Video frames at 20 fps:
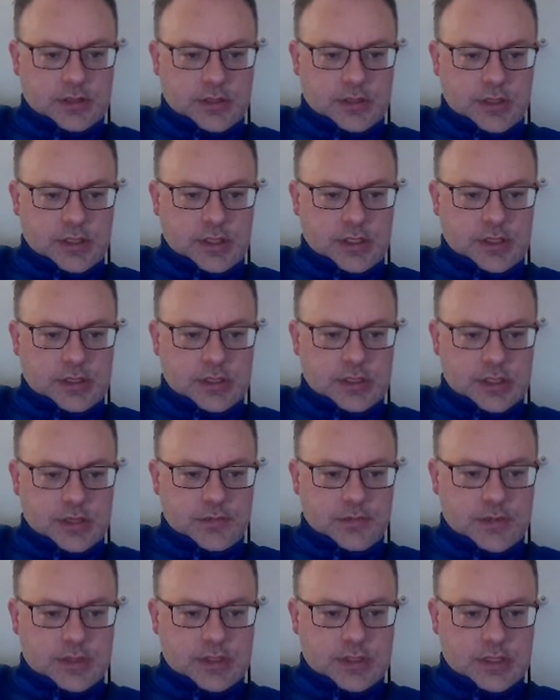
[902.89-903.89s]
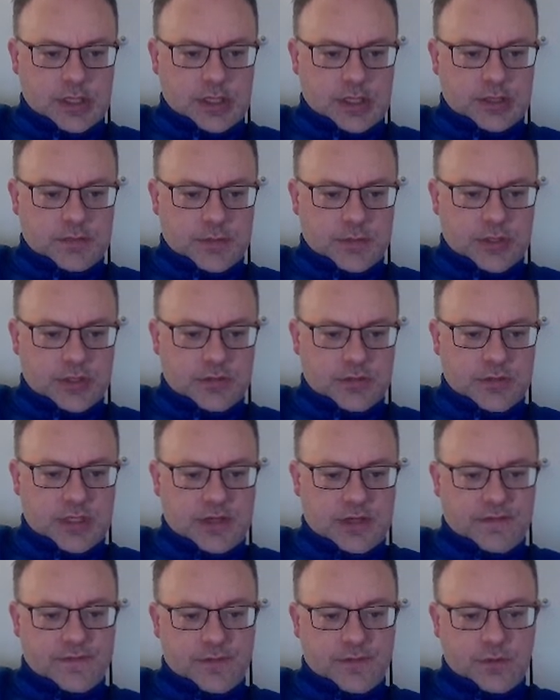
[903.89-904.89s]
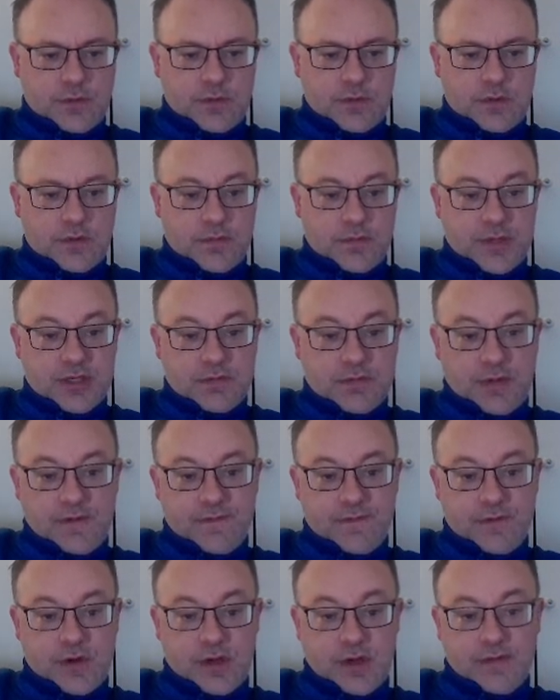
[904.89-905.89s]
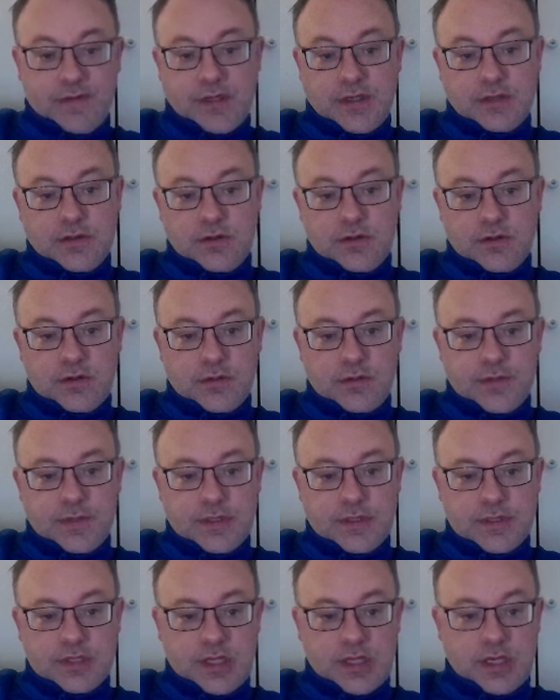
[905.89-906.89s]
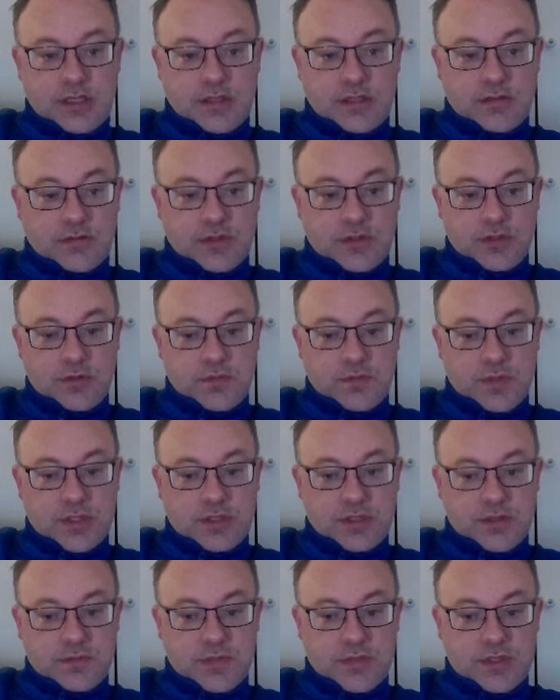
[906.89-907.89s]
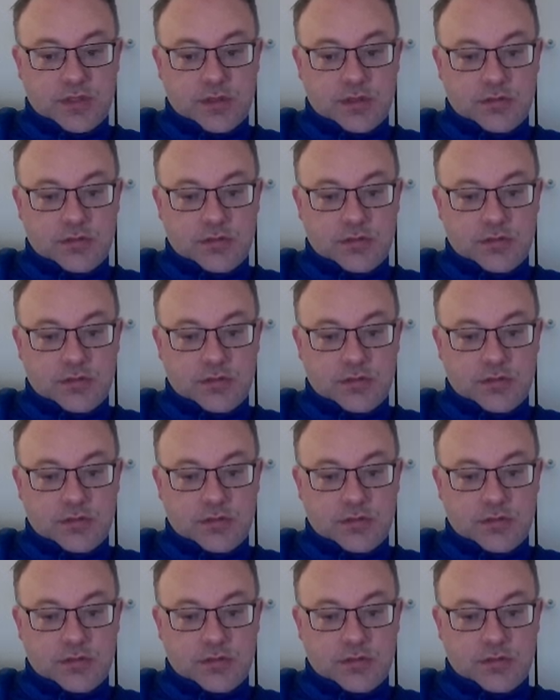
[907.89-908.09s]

Knight d7 takes bishop g4 or bishop f5, and he's got compensation, 2 bishops.